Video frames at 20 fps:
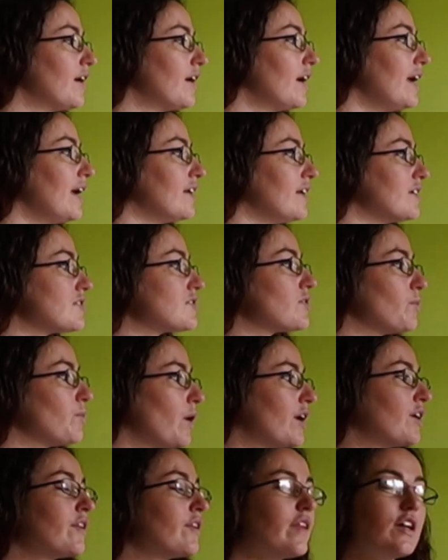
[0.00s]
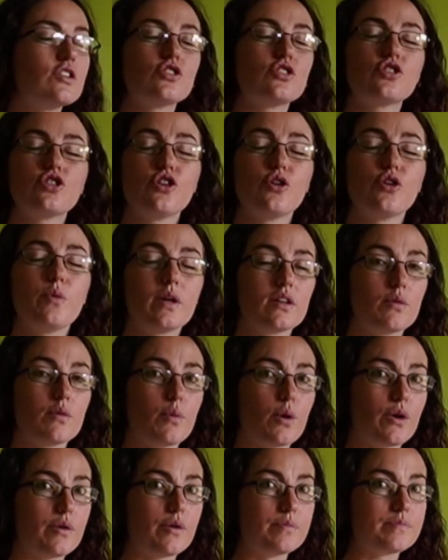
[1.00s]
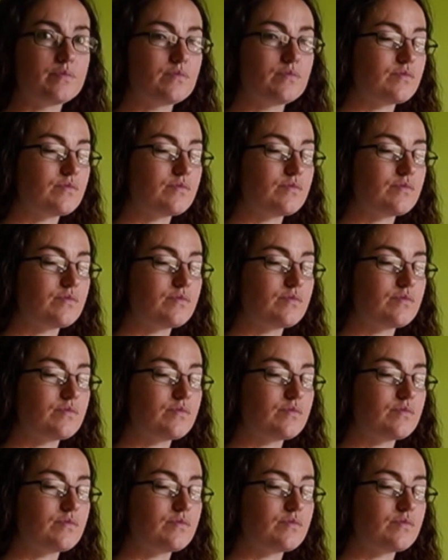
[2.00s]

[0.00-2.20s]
It is the one that is chewing the bone.